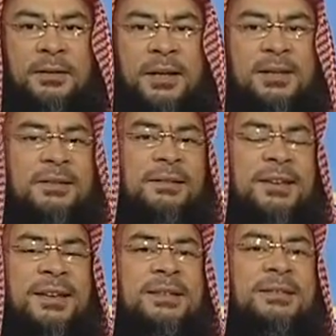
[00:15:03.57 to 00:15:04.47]
it
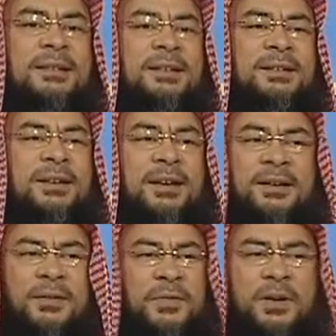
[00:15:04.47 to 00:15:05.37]
is
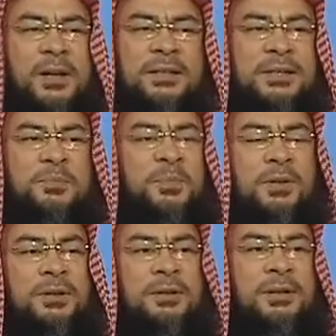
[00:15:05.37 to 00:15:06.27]
a very
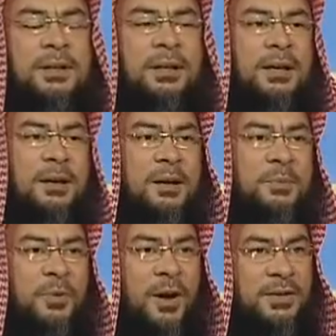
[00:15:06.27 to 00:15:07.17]
simple uh, uh,
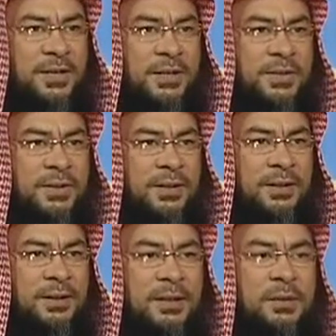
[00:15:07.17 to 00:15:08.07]
process
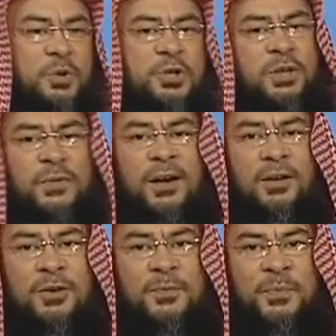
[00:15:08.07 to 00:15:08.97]
that we should
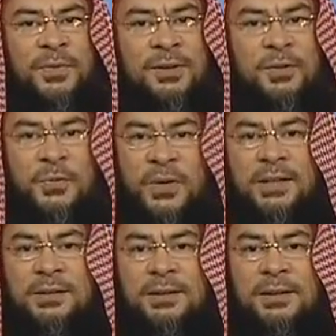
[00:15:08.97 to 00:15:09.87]
follow to
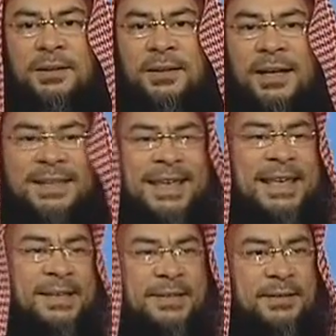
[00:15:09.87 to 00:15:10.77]
feel at
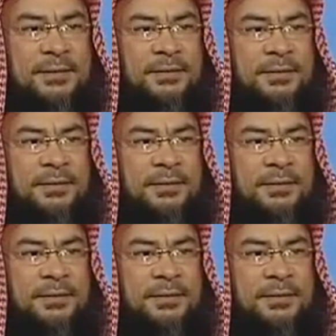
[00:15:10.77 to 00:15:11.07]
ease.